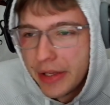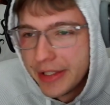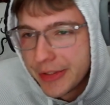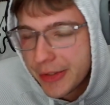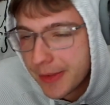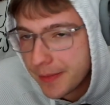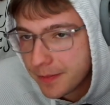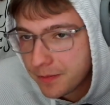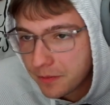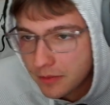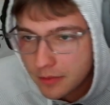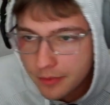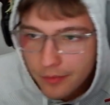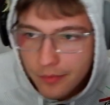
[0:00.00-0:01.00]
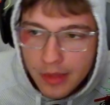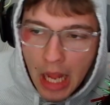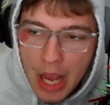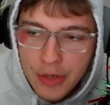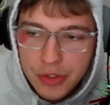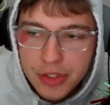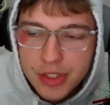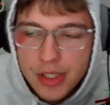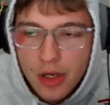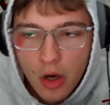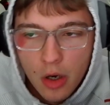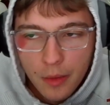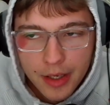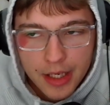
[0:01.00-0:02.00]
So as you can see
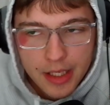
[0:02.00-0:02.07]
already,